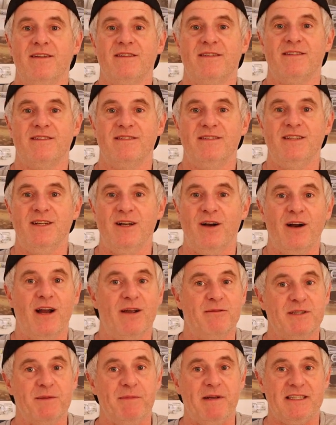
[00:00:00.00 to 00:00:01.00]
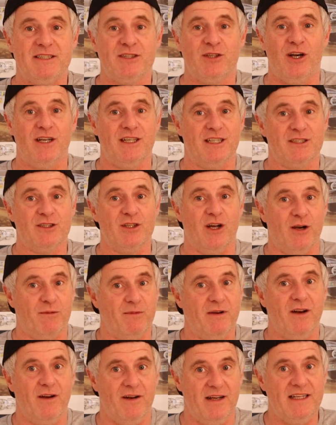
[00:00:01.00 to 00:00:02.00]
it was a bit tight to
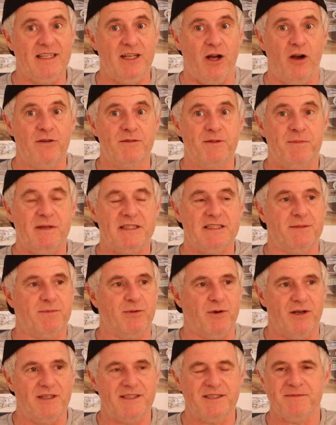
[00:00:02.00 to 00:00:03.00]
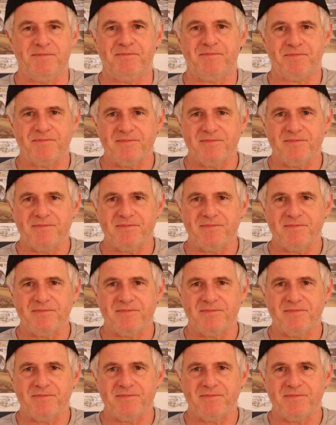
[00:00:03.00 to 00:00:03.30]
start with. I was a bit surprised.